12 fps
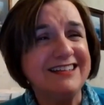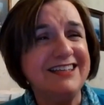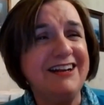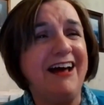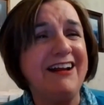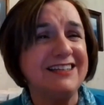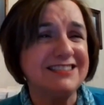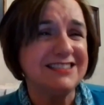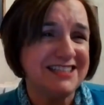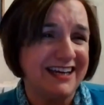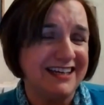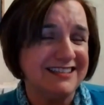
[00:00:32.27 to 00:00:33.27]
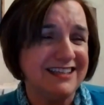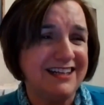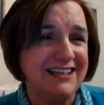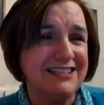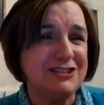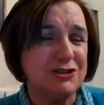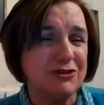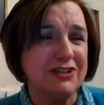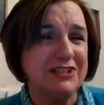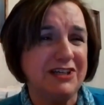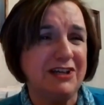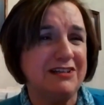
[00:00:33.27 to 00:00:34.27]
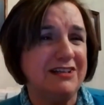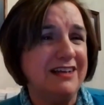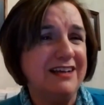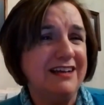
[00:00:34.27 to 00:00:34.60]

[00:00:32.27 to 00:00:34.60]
did not hesitate, that he truly did